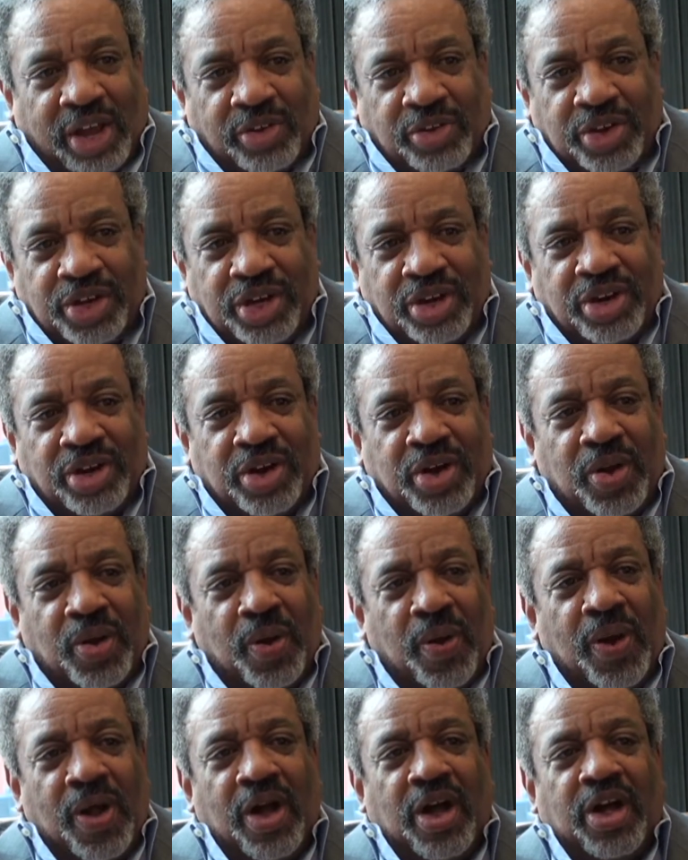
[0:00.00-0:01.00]

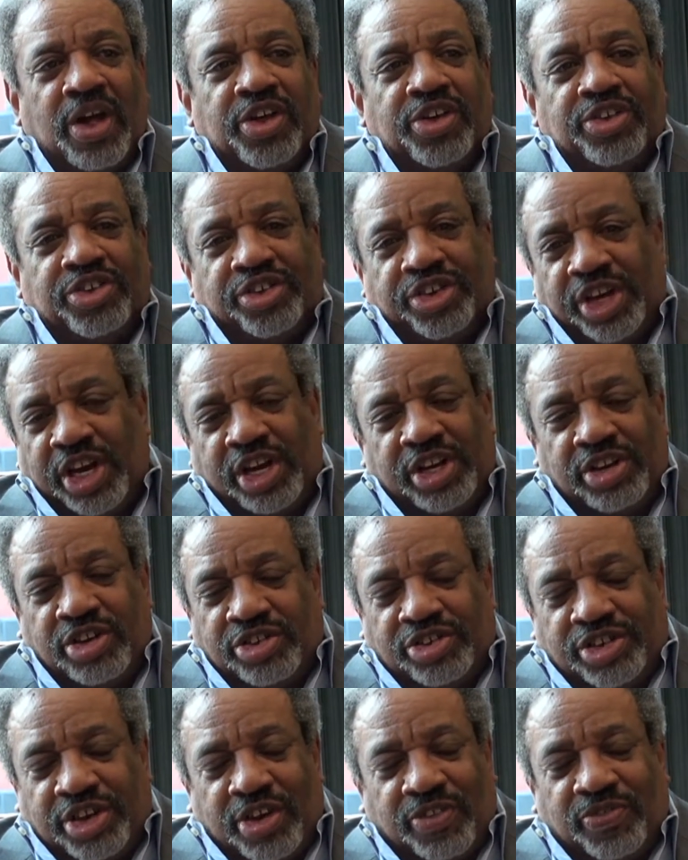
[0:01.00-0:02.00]
failure,
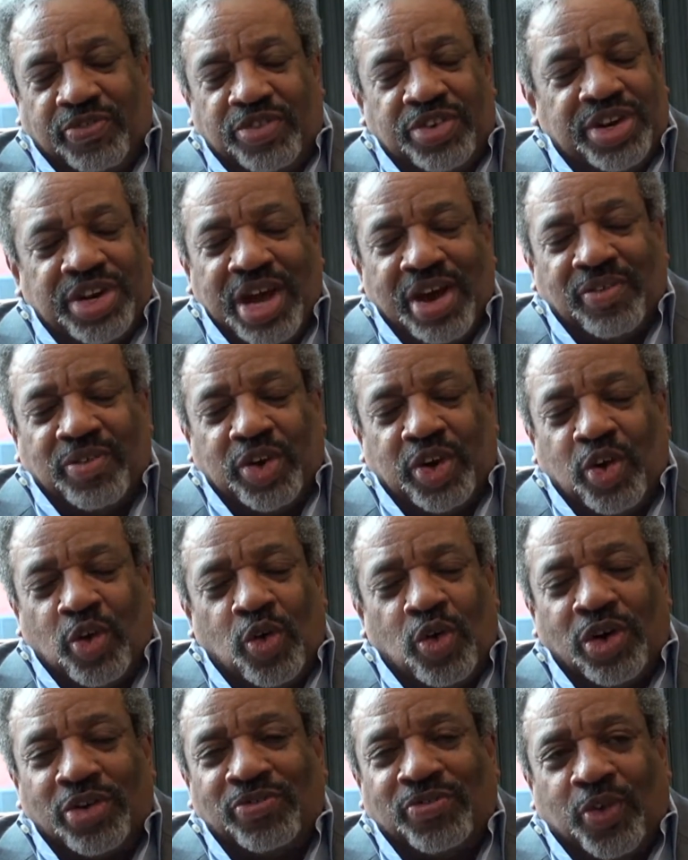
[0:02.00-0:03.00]
seeing yourself
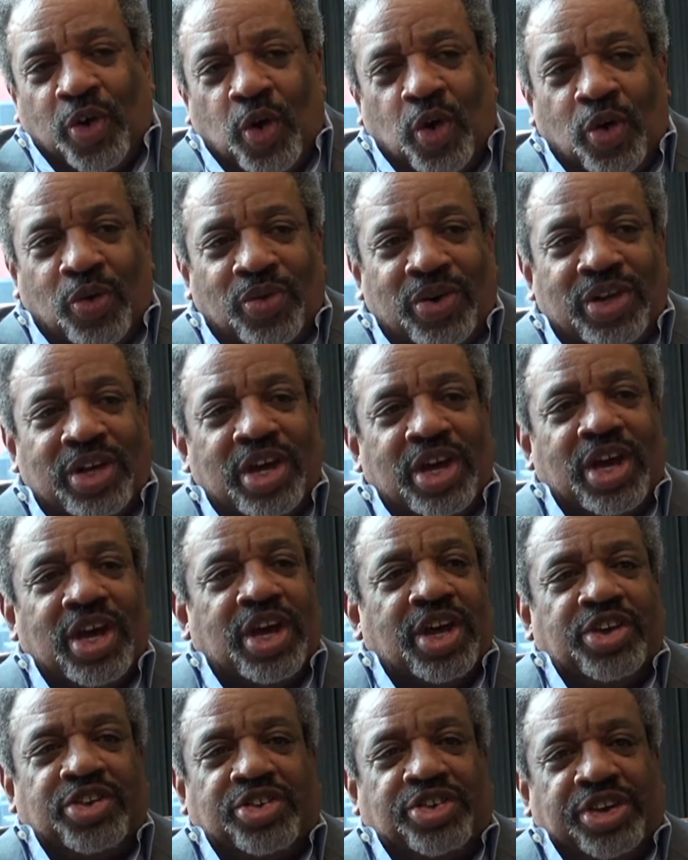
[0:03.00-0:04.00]
never going
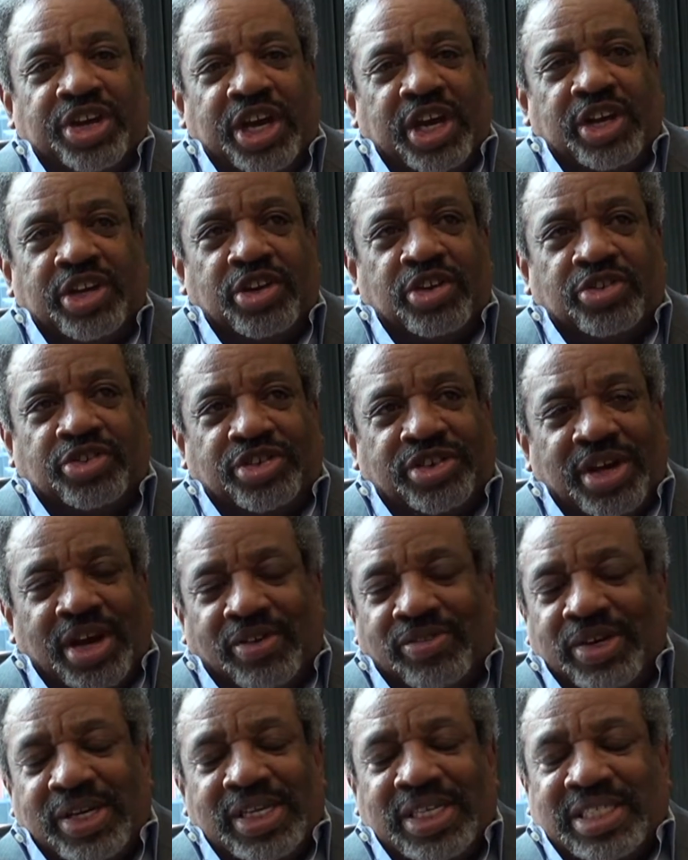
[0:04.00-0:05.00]
forward, seeing
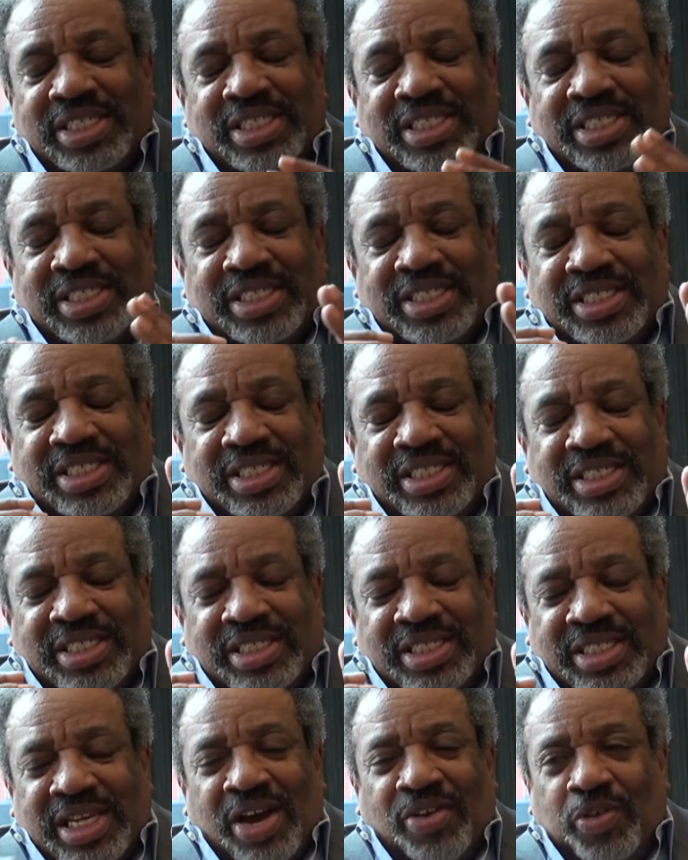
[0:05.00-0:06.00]
yourself
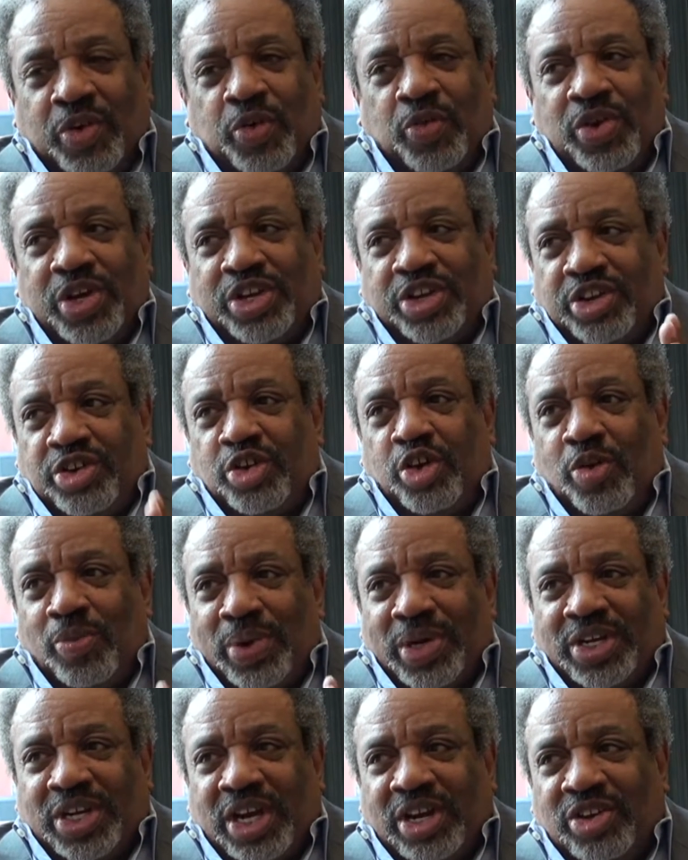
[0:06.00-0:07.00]
never
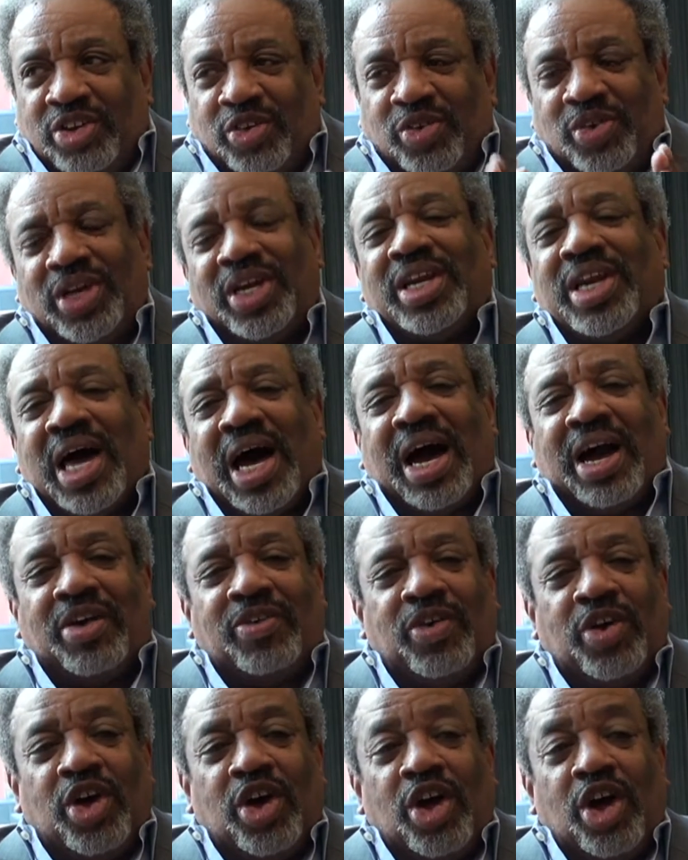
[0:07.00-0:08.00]
reaching your potential in
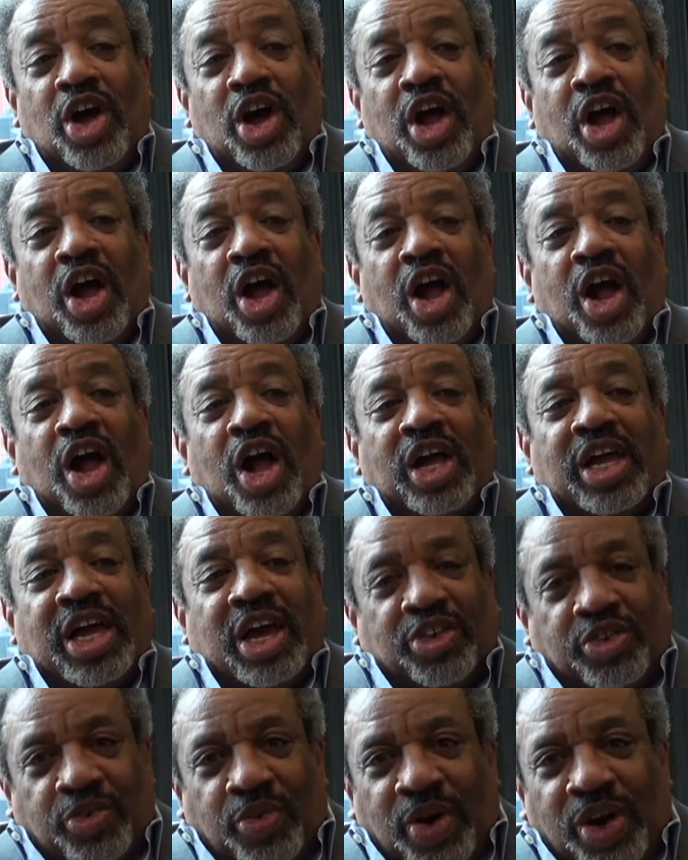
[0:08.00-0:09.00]
life,
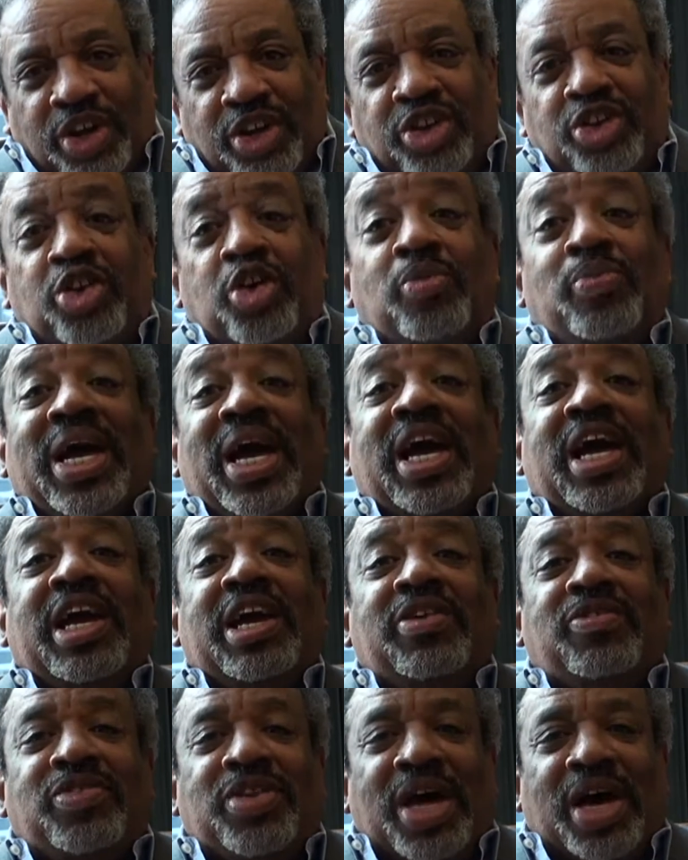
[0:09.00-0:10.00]
guess what? You
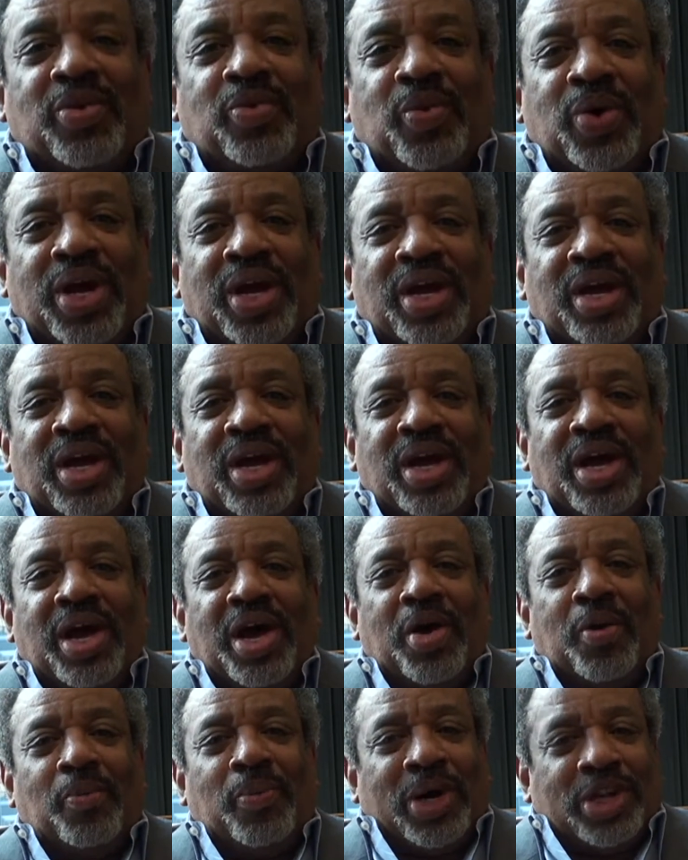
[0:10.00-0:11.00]
behave that
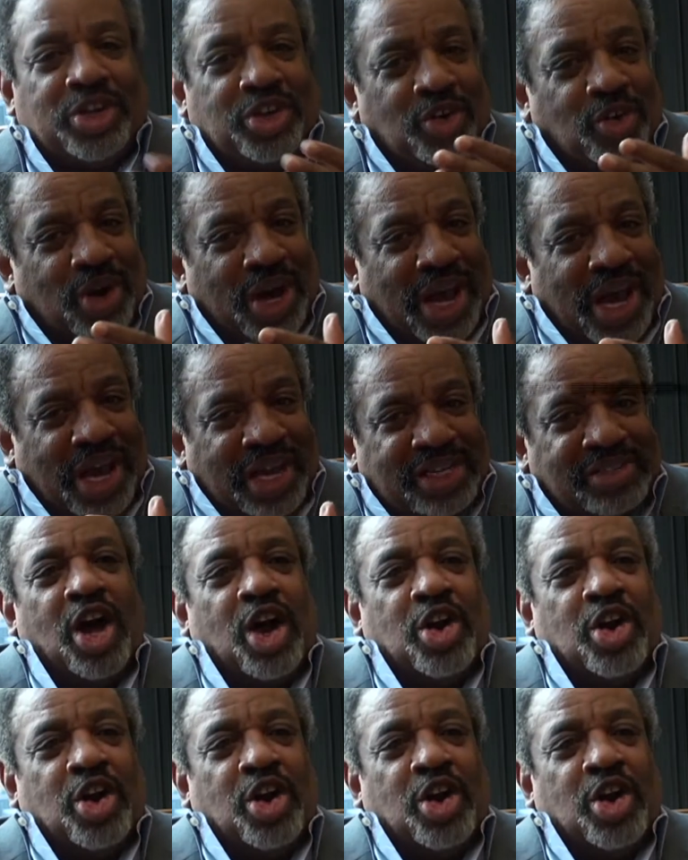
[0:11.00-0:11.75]
way. But